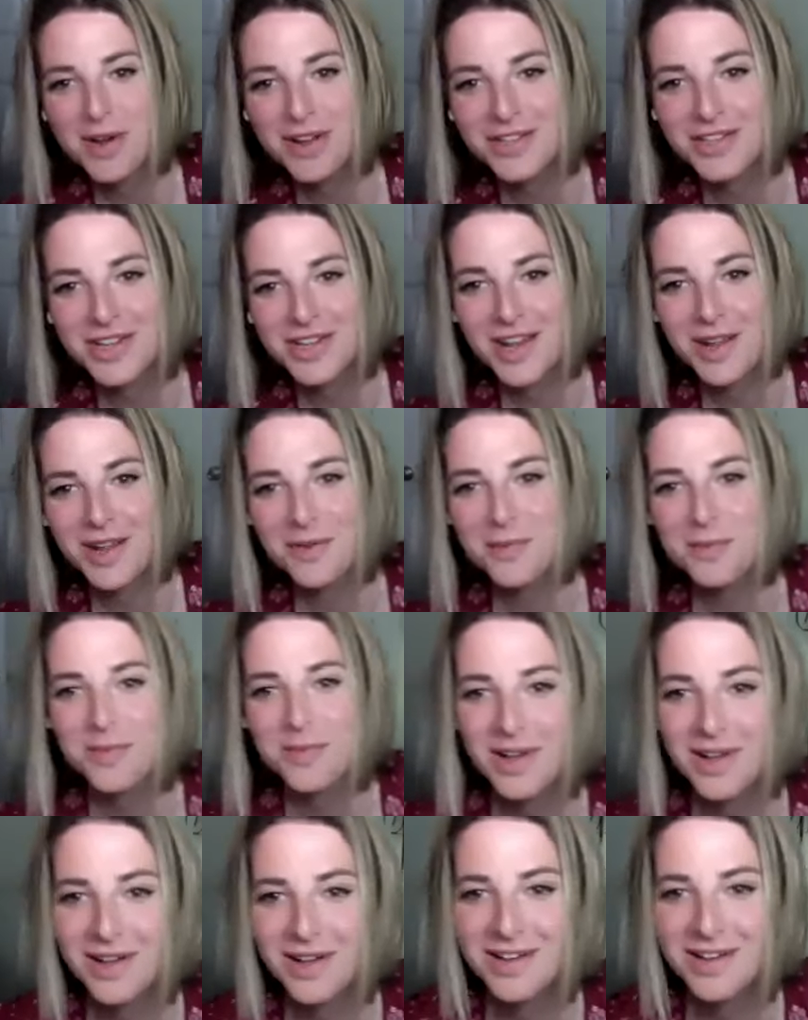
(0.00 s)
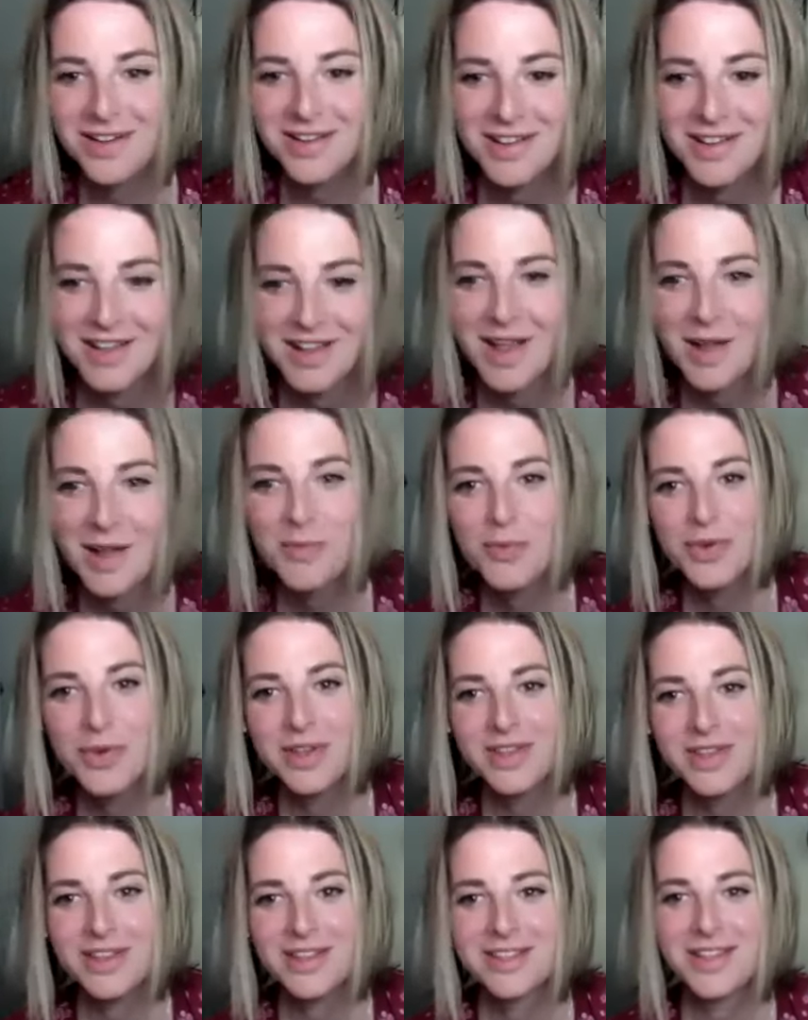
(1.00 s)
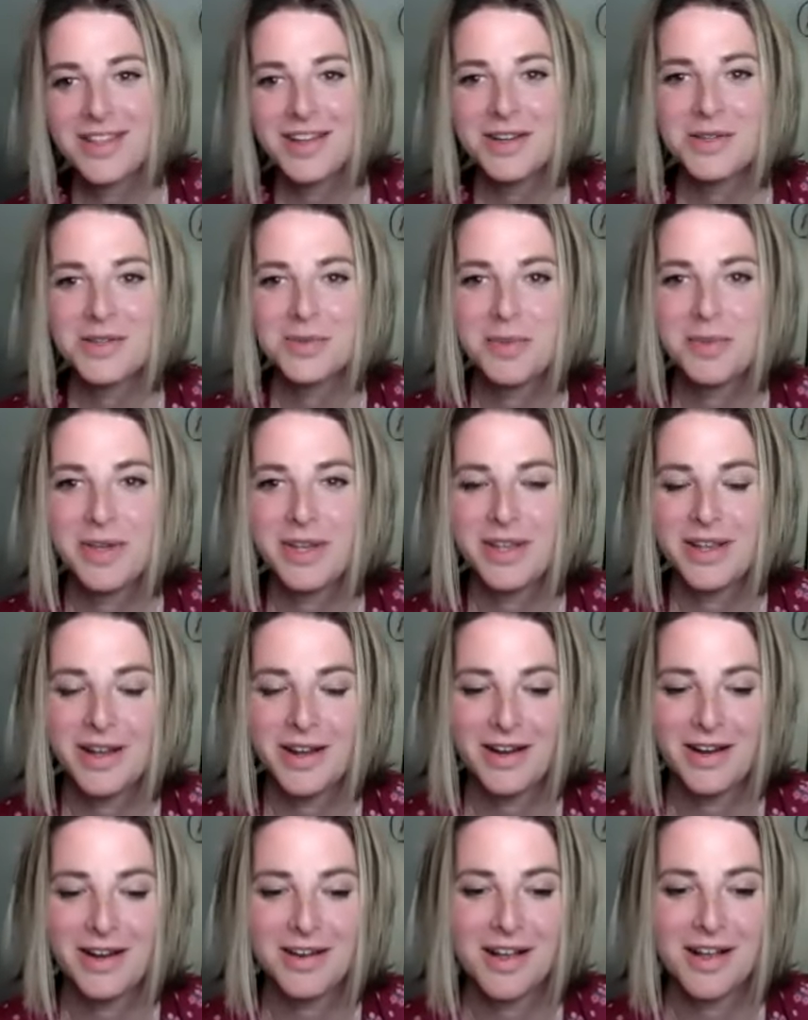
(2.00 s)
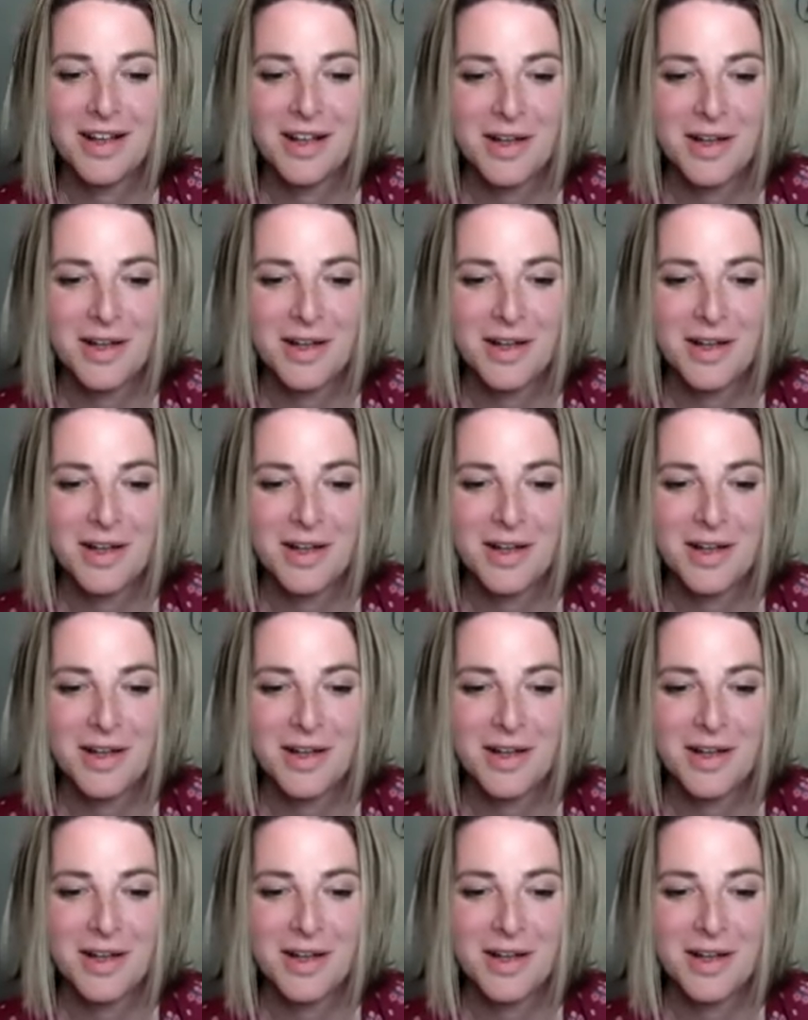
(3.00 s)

much. I'm uh, I'm really excited to be here.